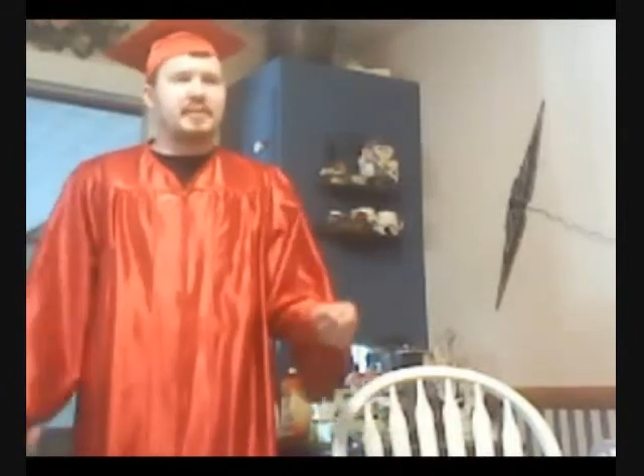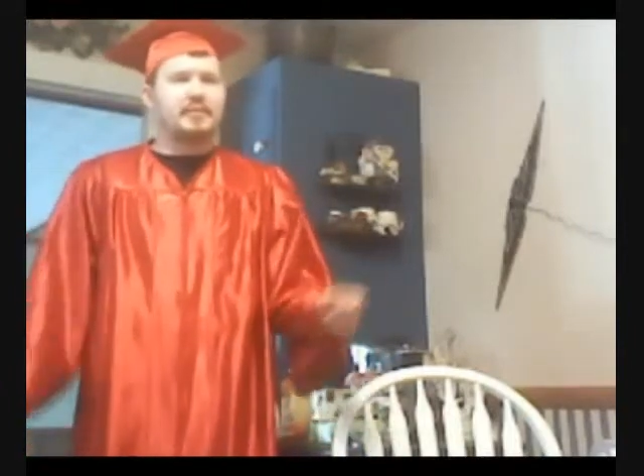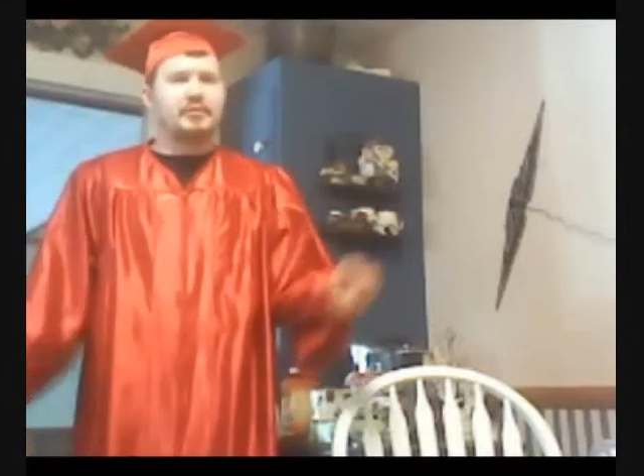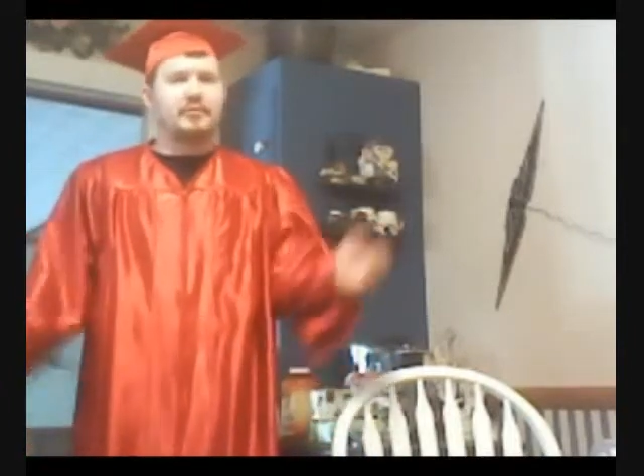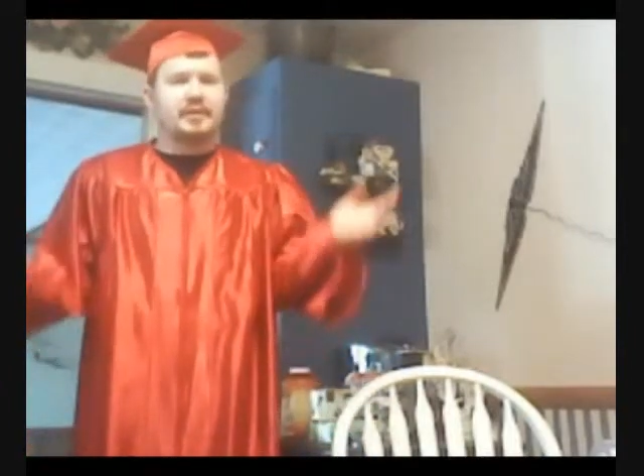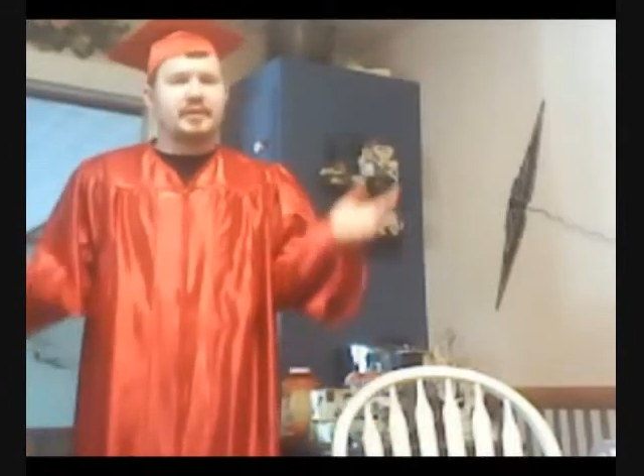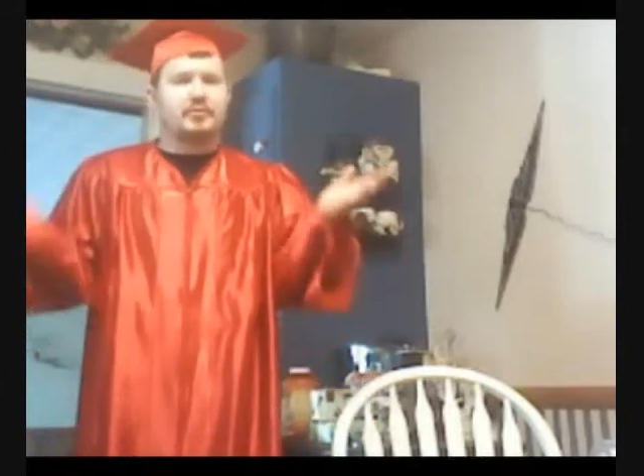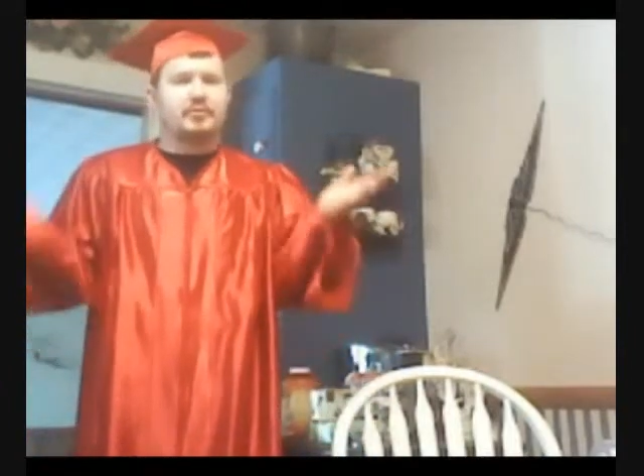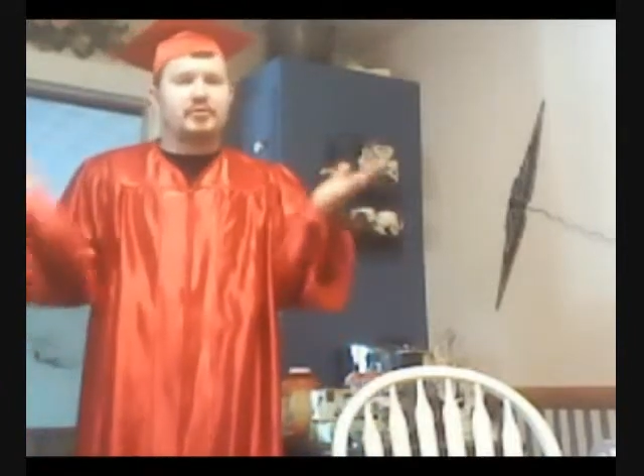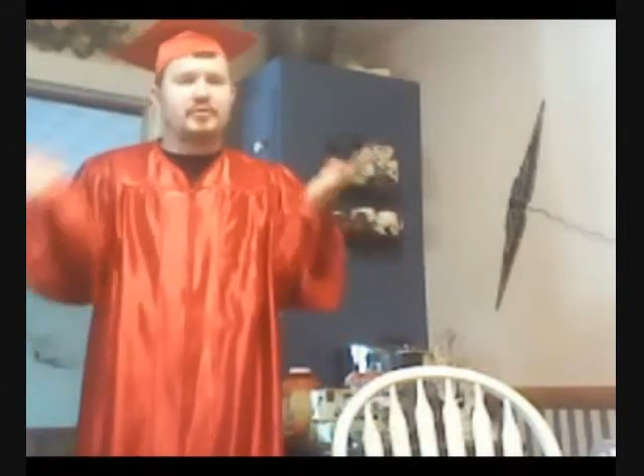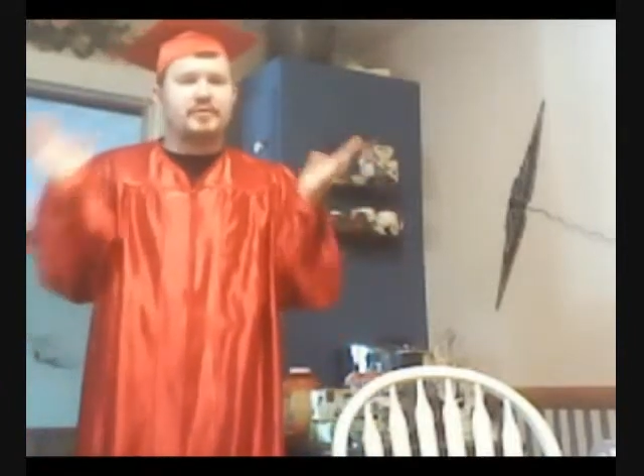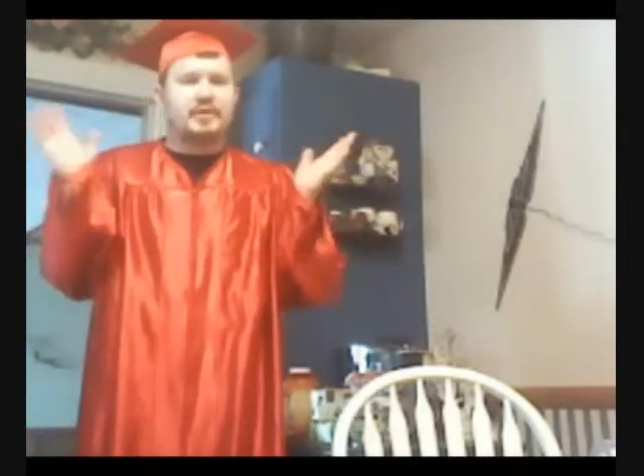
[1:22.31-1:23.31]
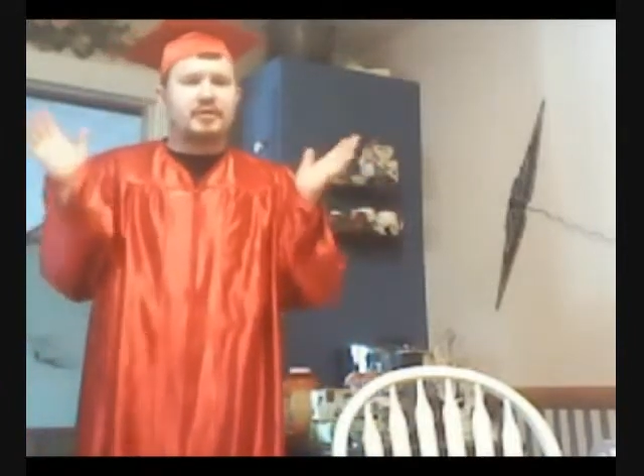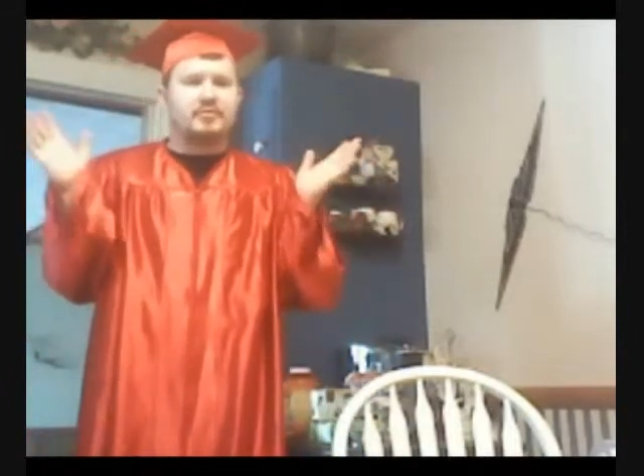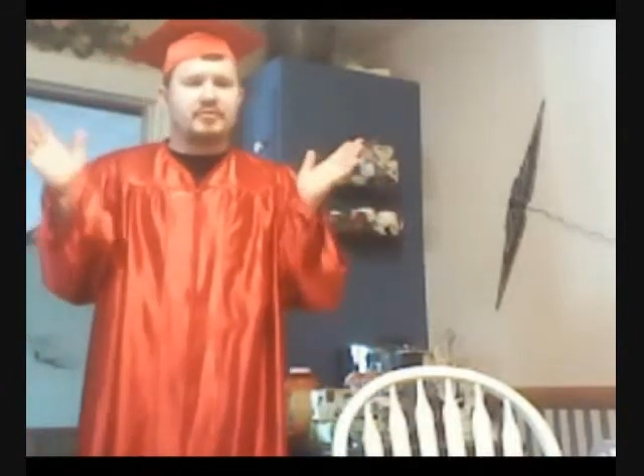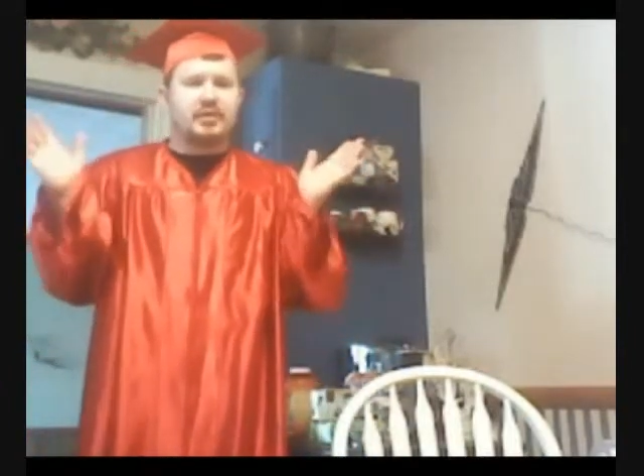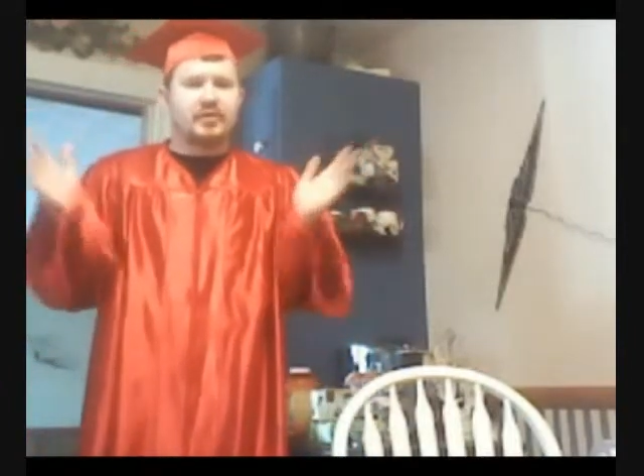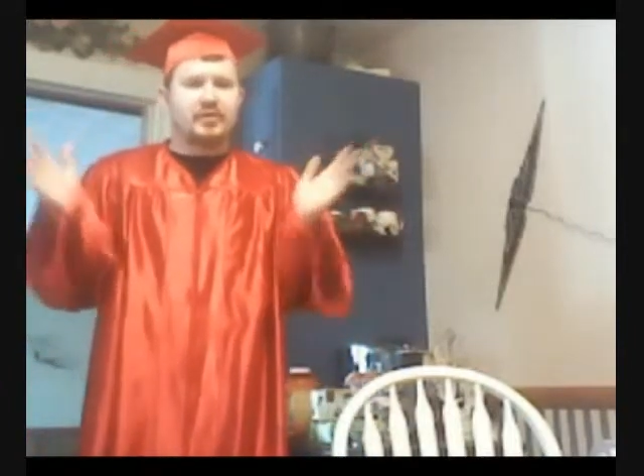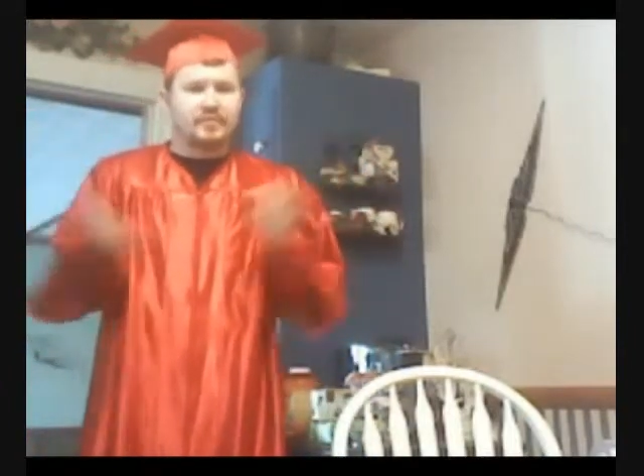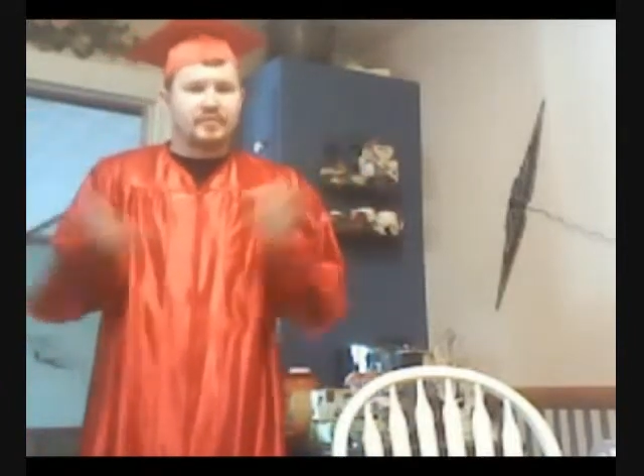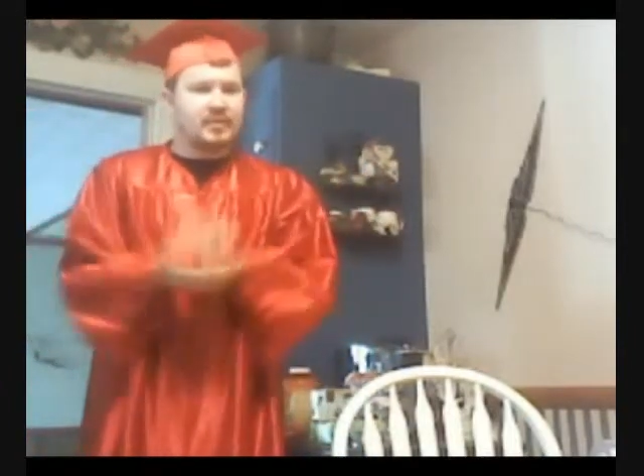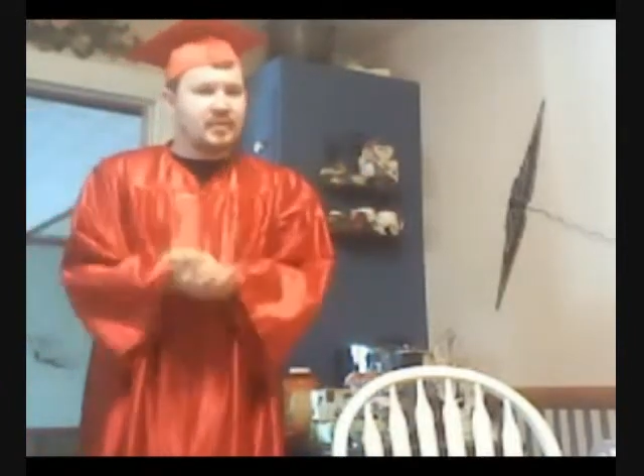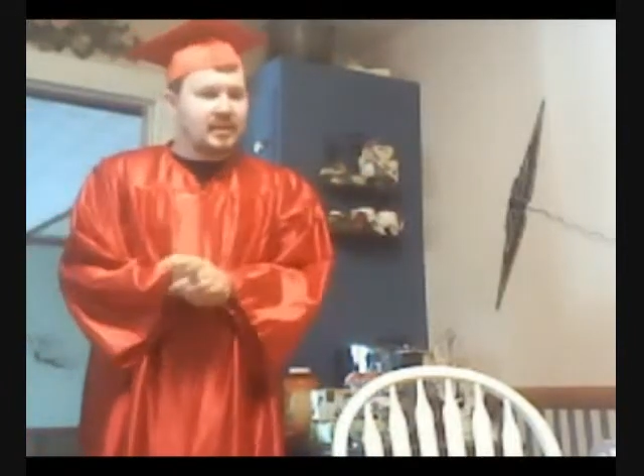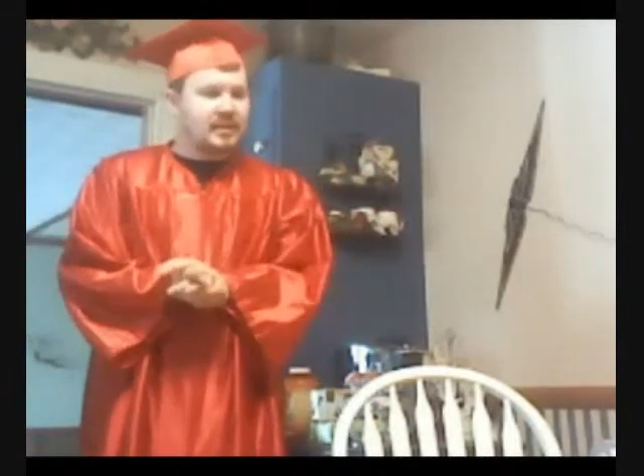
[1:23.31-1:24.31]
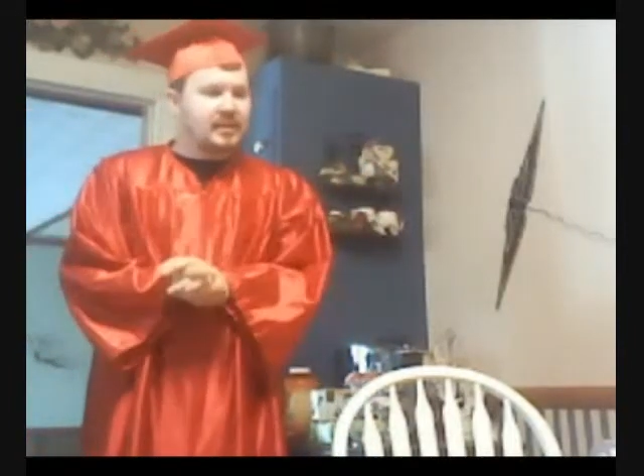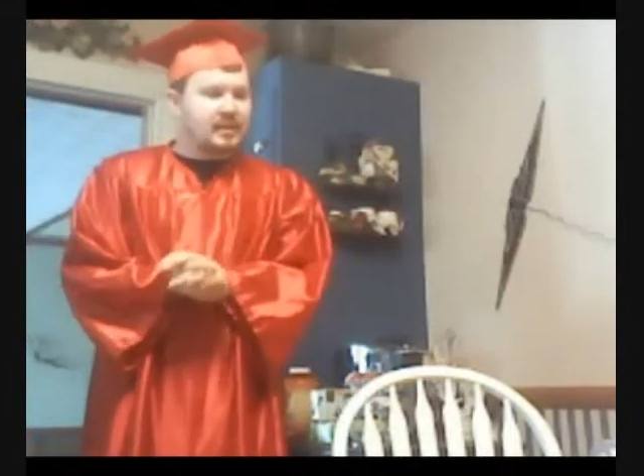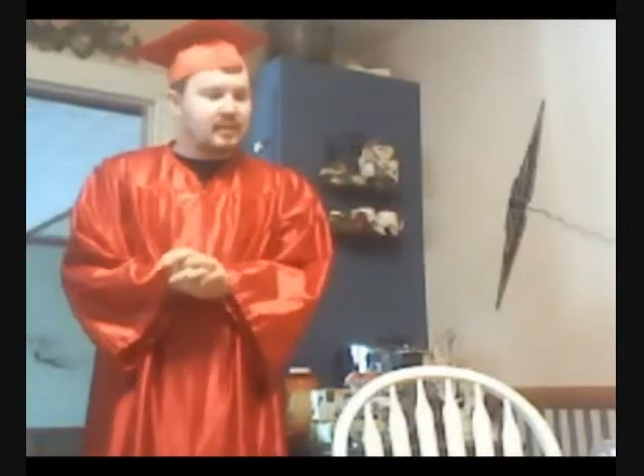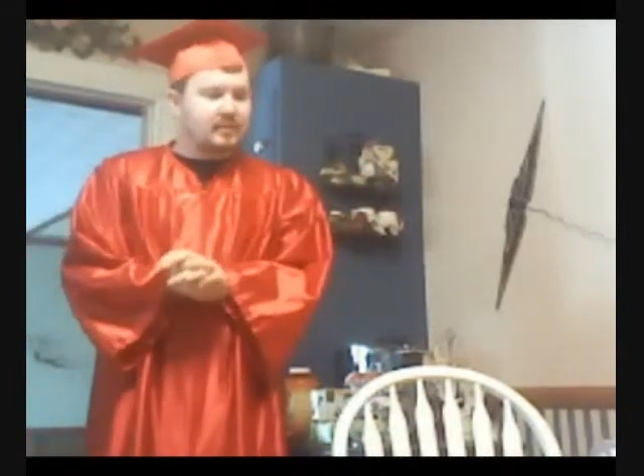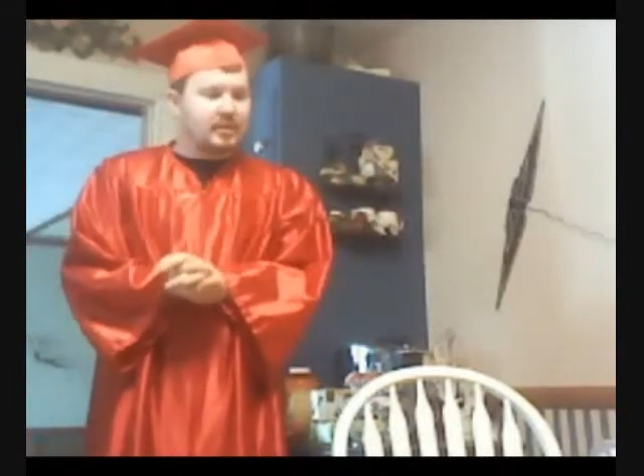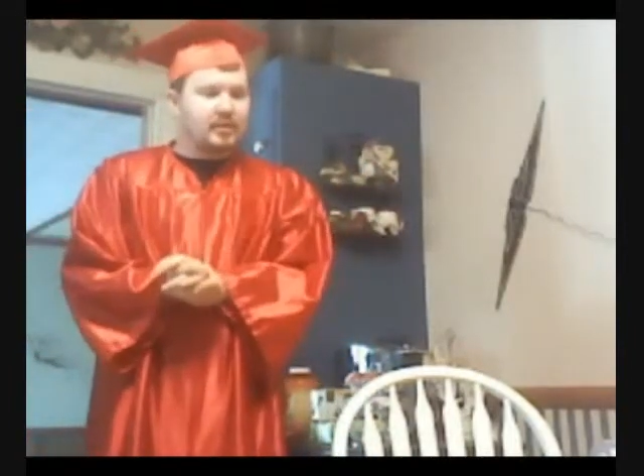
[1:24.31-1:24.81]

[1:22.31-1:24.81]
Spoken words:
maybe you'll find some good videos there.